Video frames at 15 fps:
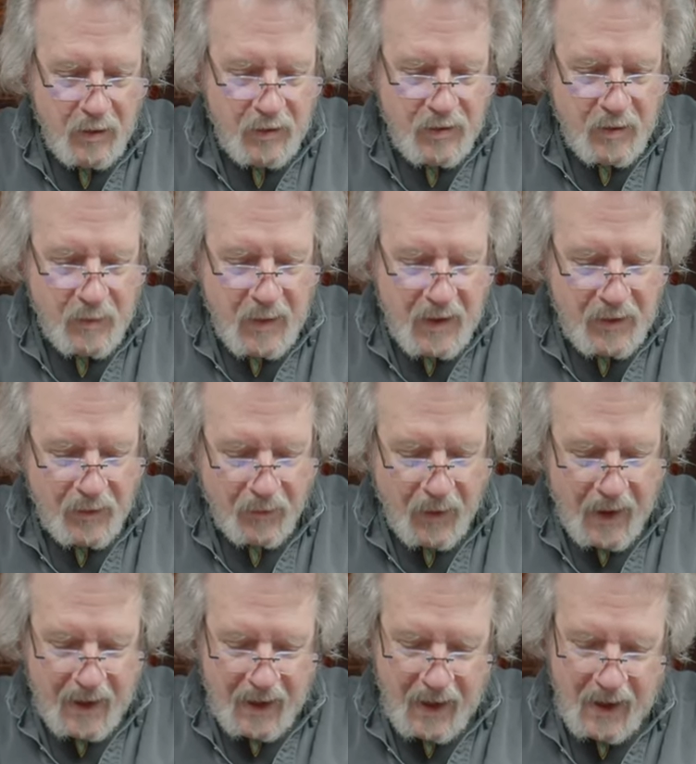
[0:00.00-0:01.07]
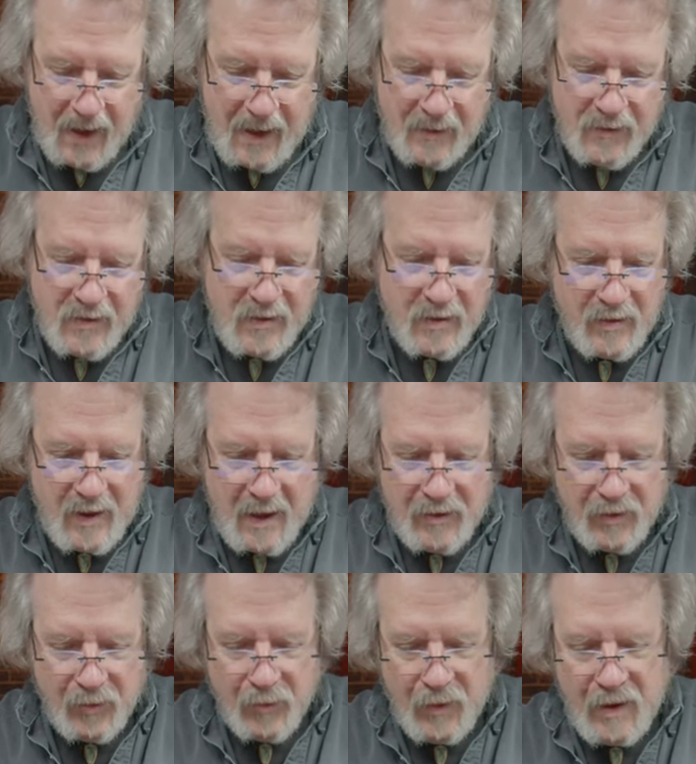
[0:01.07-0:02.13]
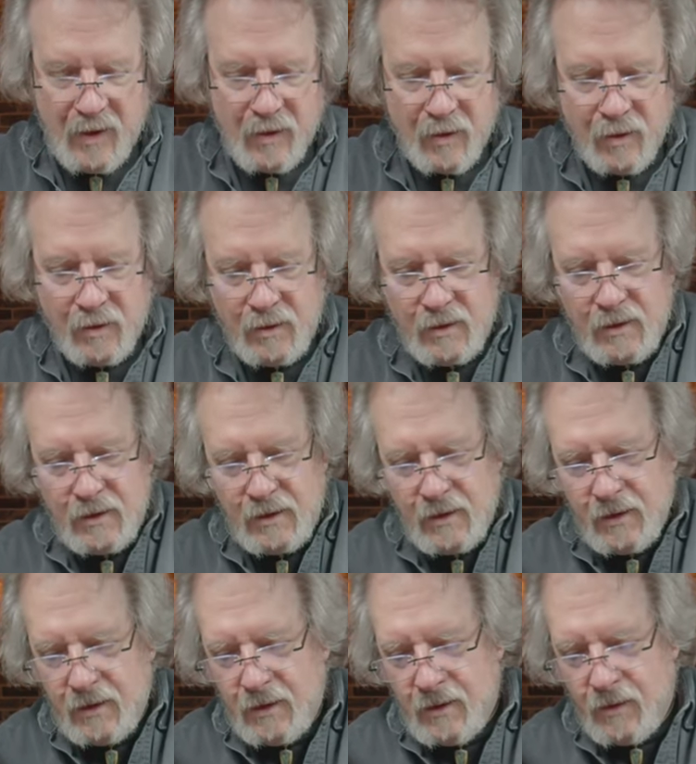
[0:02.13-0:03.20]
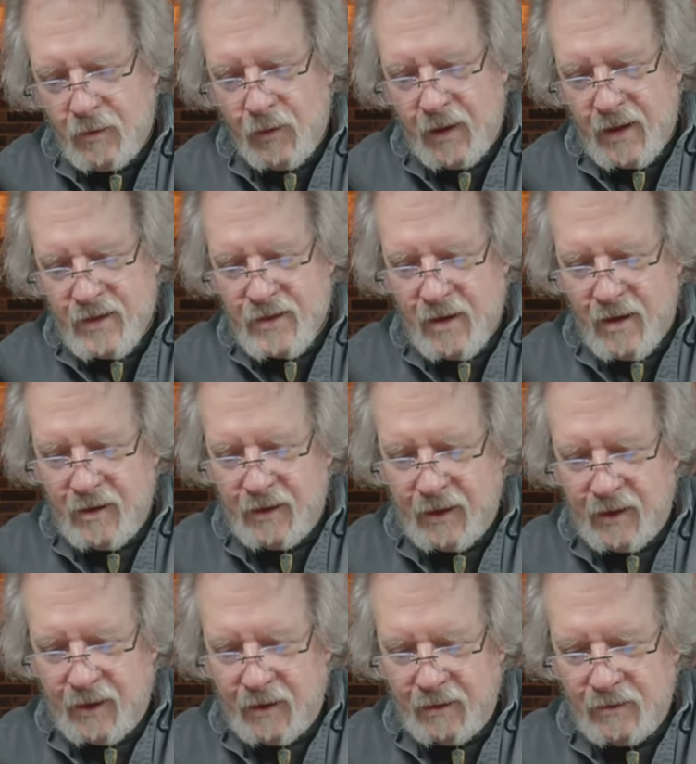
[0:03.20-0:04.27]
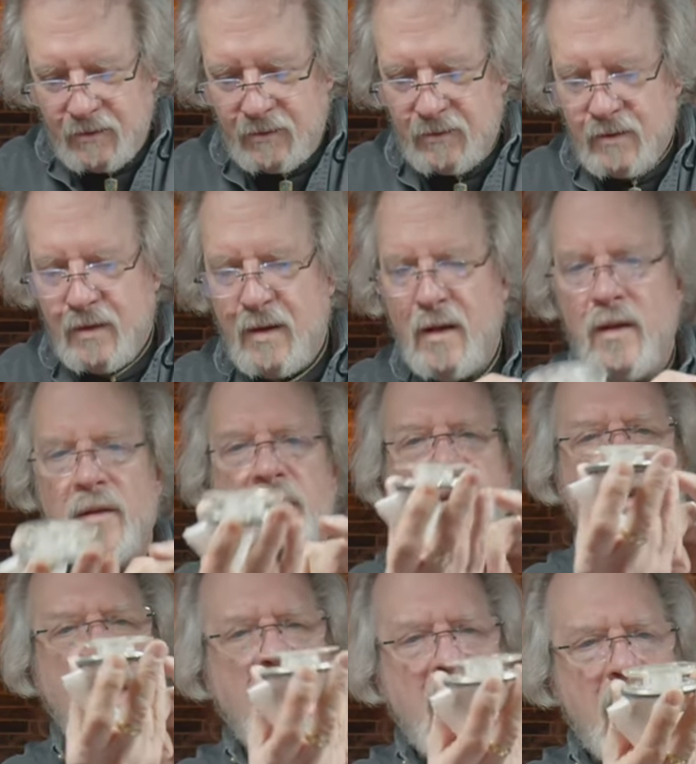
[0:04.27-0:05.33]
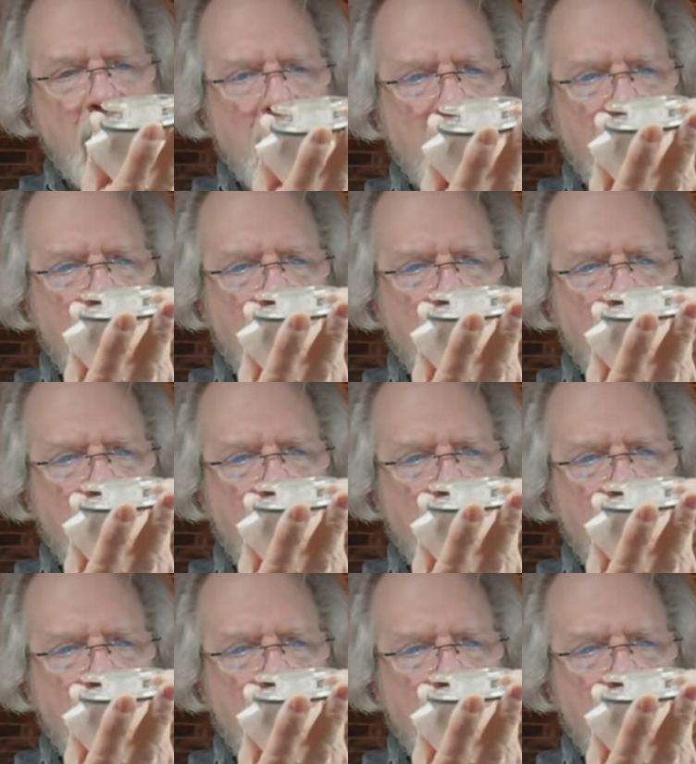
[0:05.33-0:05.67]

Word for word: to be the right height so that the reel, when it's on there, the tape